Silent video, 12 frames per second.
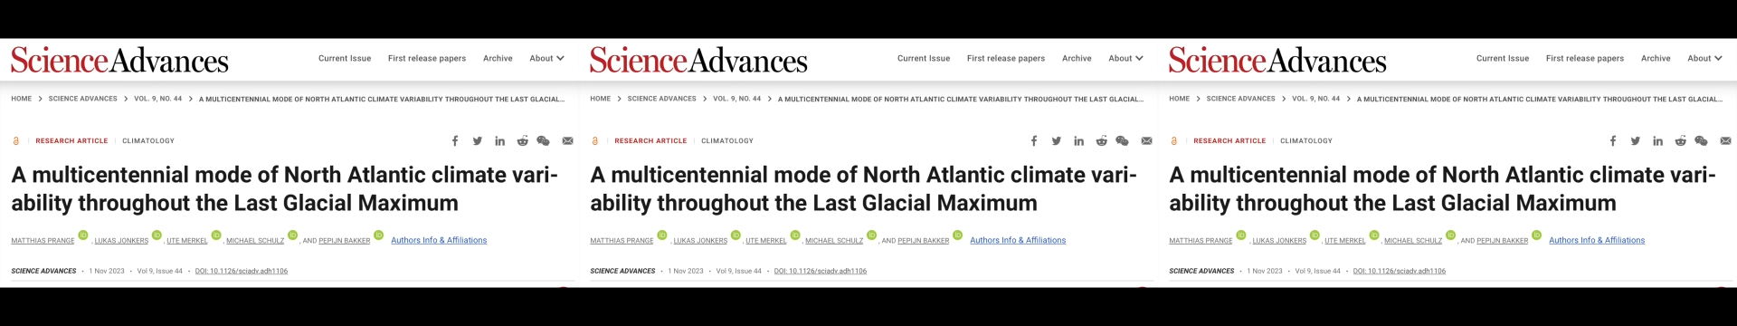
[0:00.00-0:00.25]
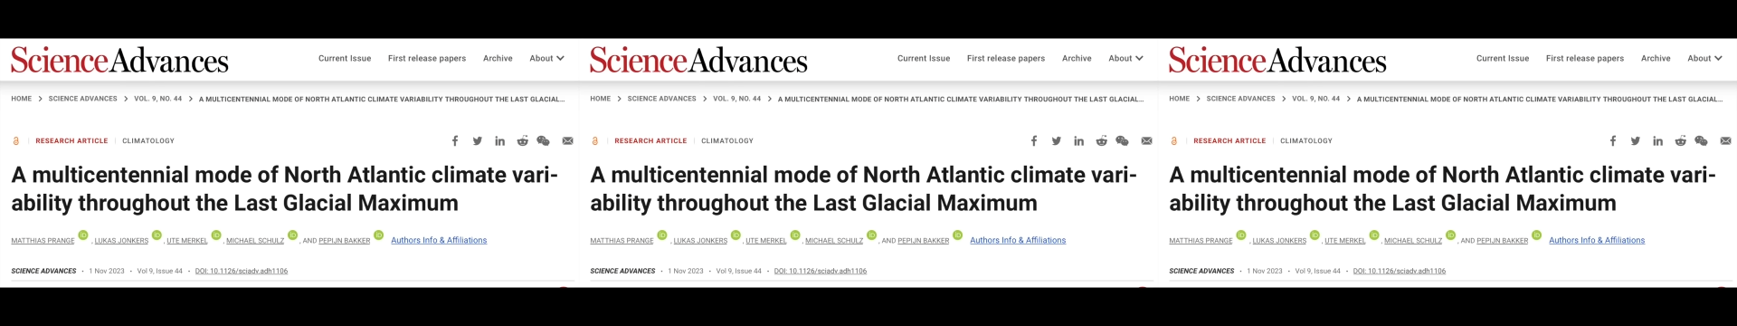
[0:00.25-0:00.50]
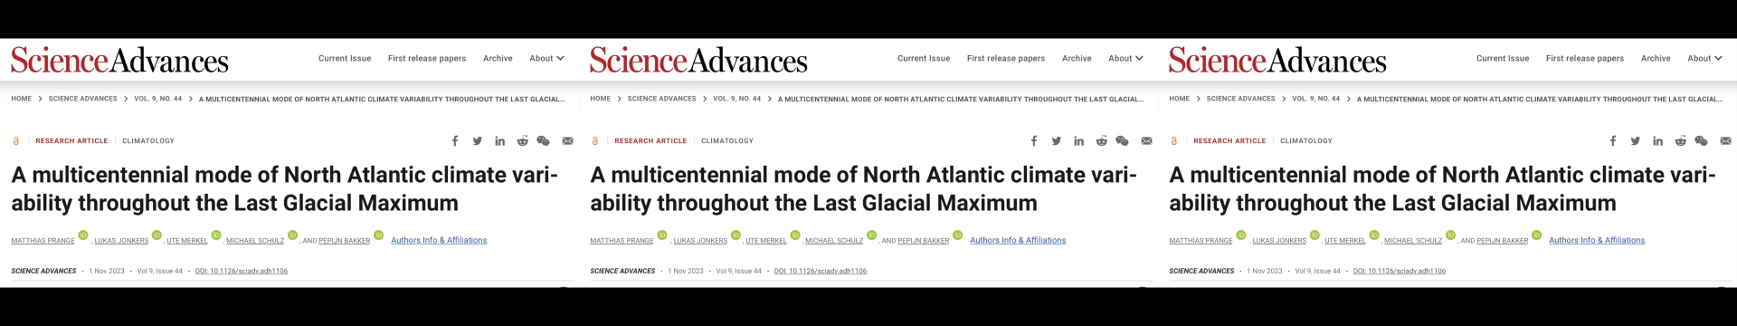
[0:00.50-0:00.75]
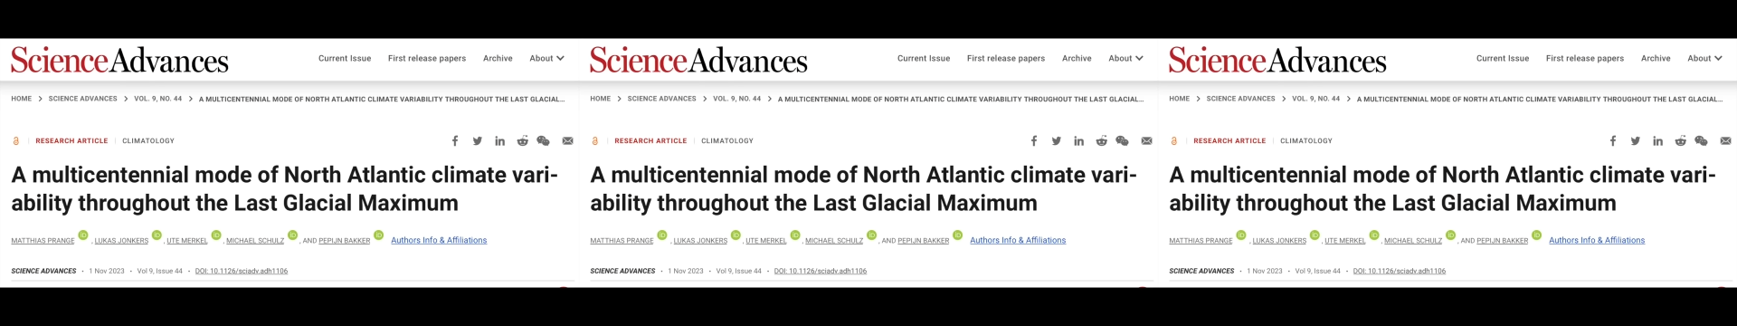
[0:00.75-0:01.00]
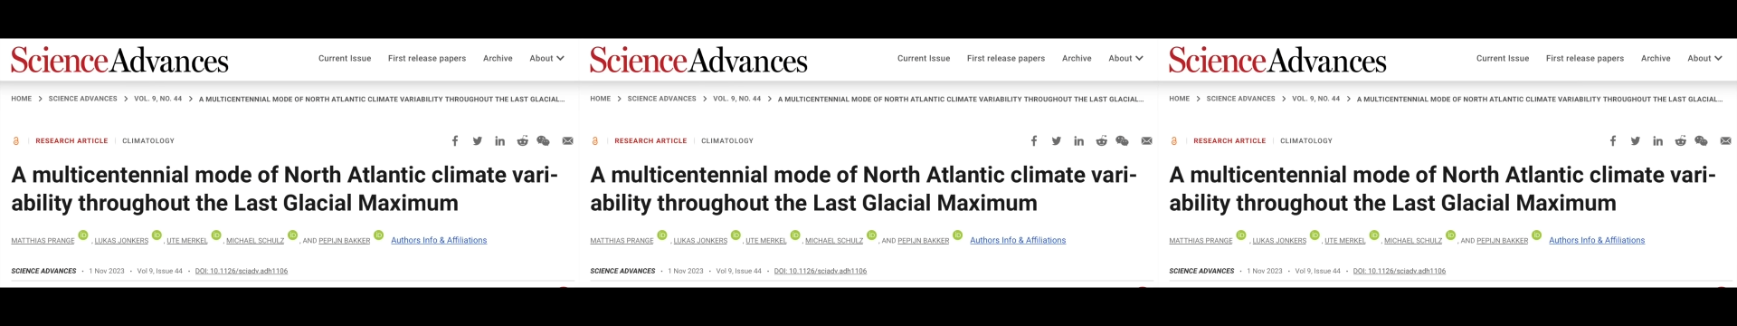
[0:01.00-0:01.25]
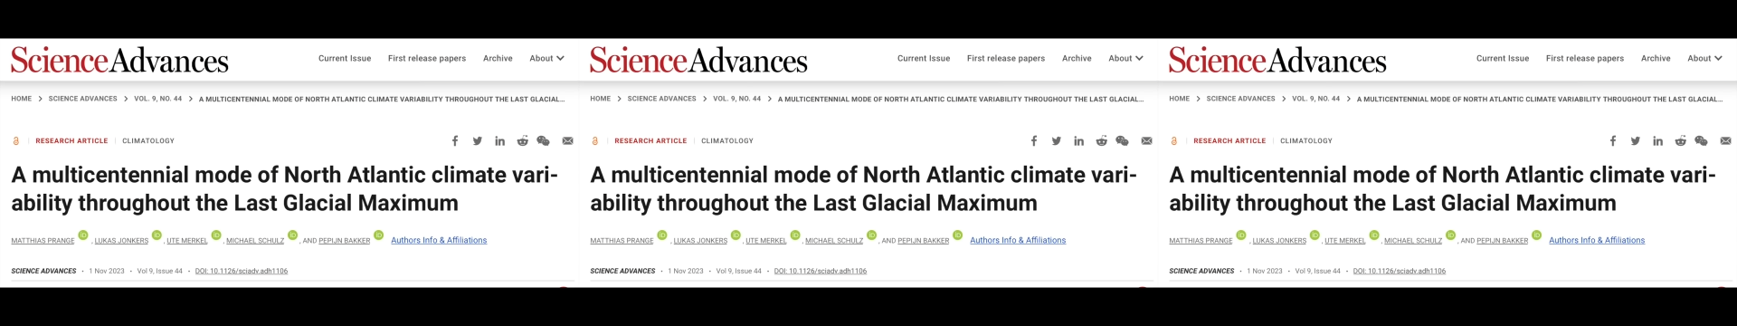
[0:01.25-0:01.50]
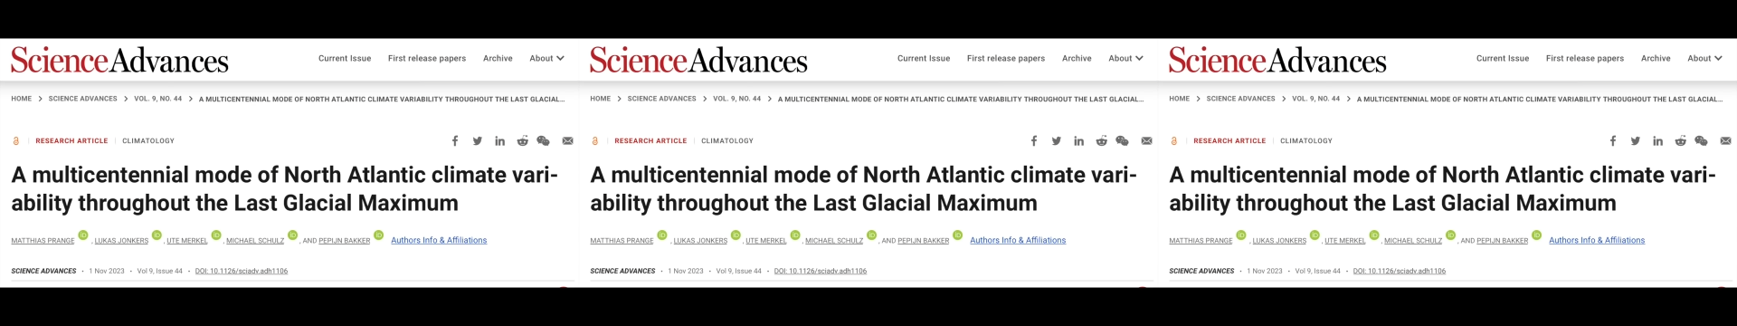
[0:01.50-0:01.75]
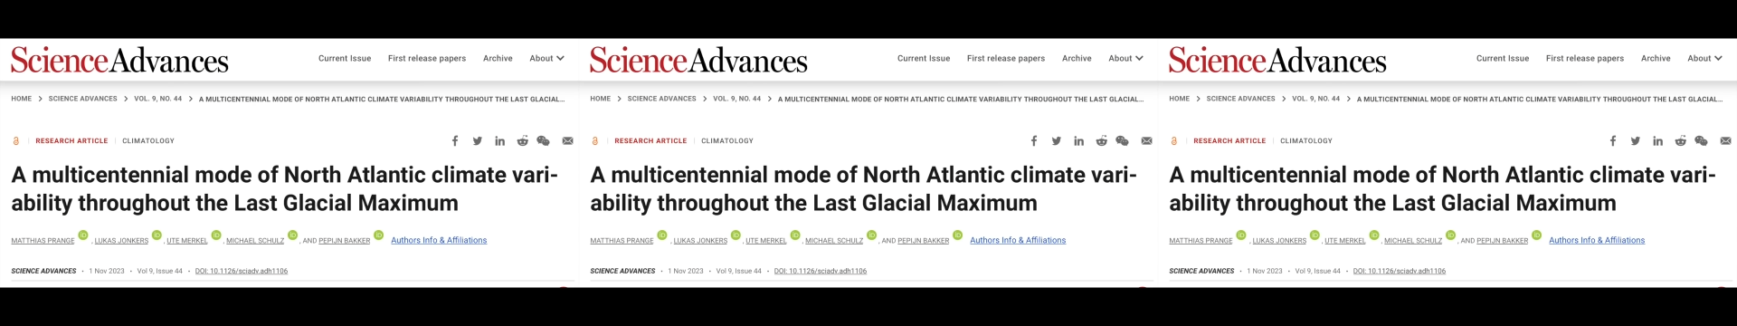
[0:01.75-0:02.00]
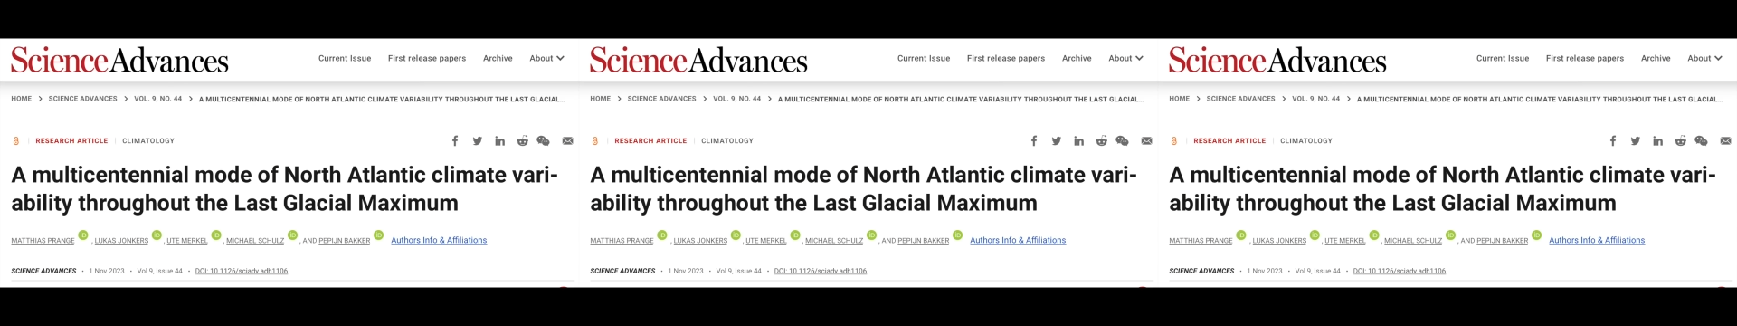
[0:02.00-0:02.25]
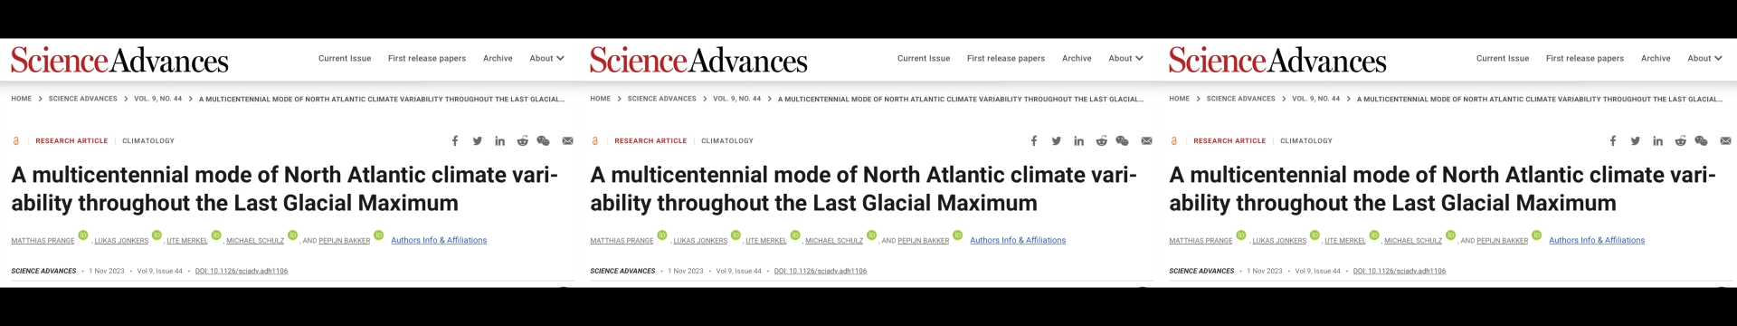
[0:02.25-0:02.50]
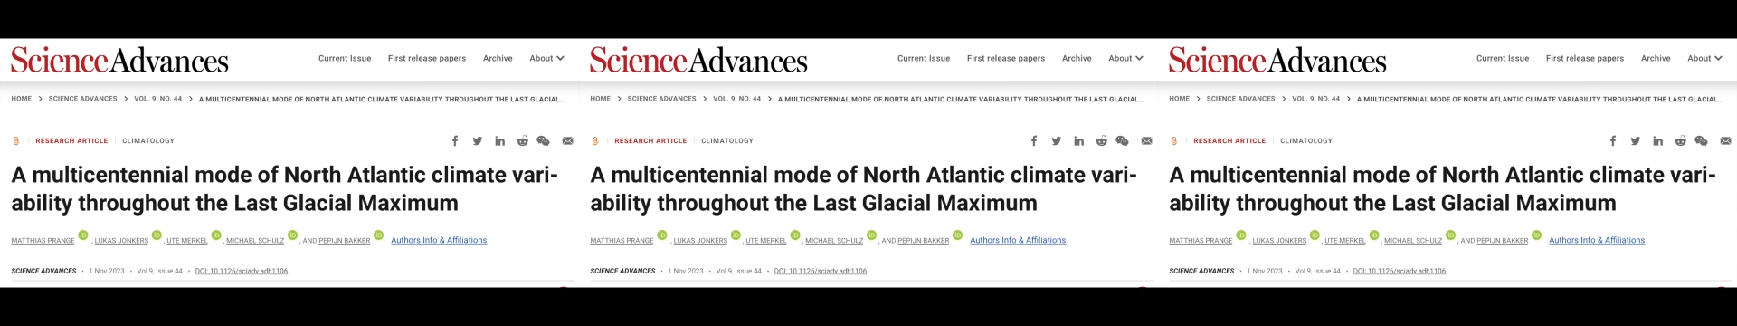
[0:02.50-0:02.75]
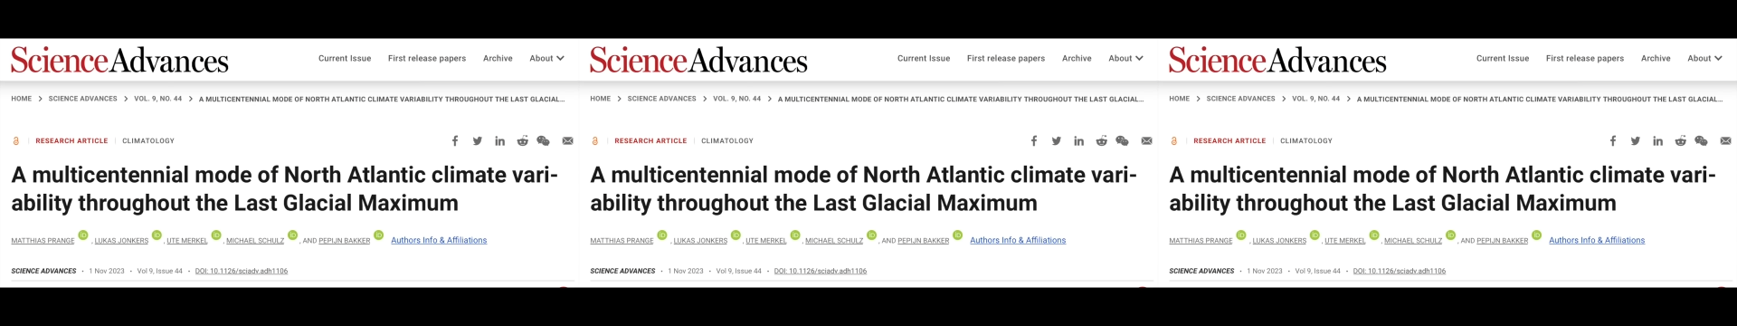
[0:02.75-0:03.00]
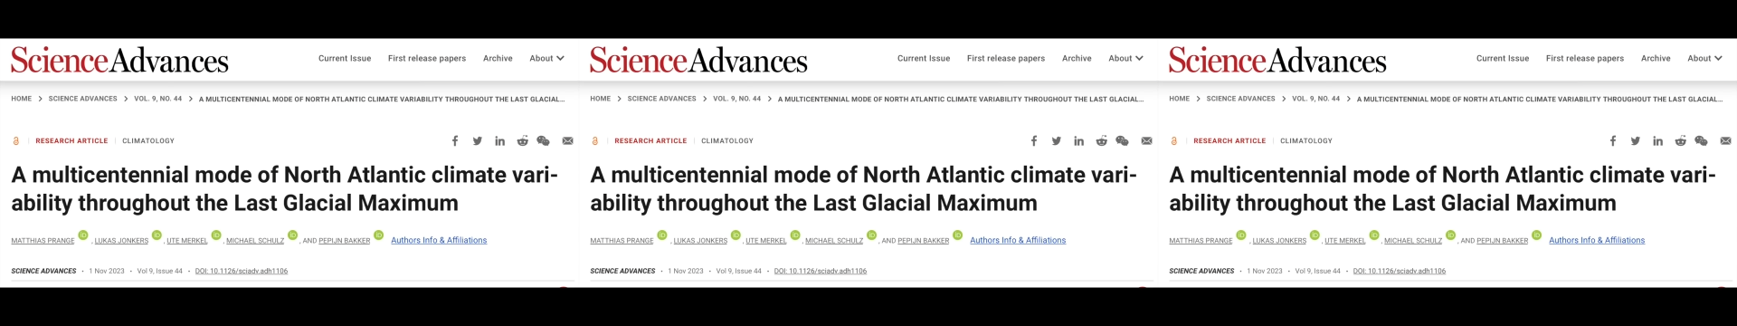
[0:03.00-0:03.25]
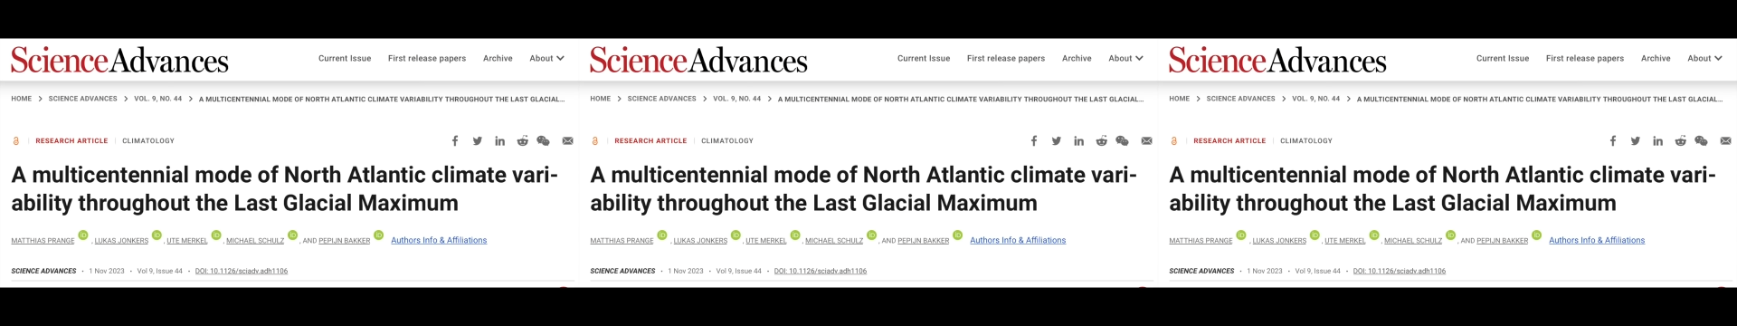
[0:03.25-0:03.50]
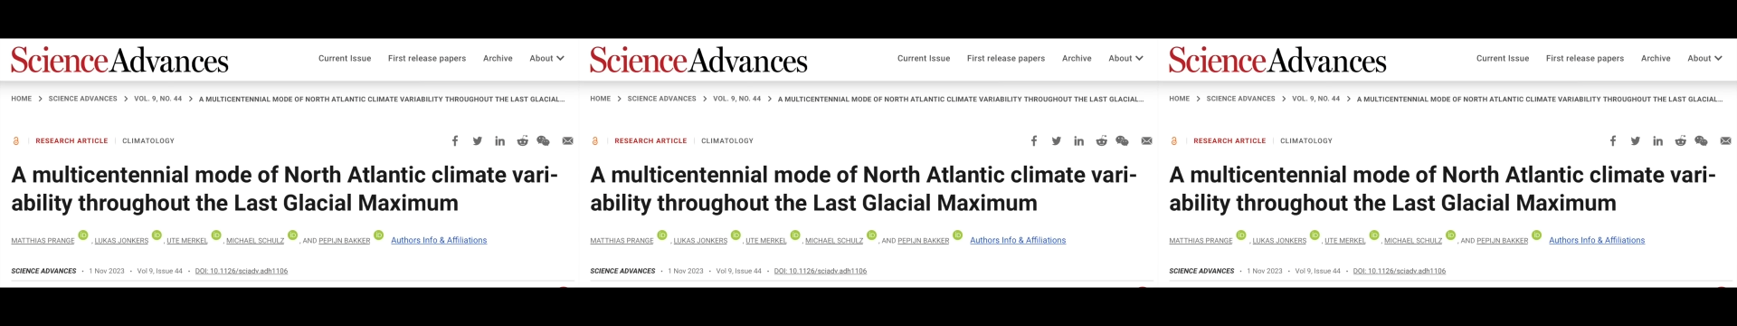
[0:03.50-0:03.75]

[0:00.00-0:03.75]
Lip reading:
(no speaker visible)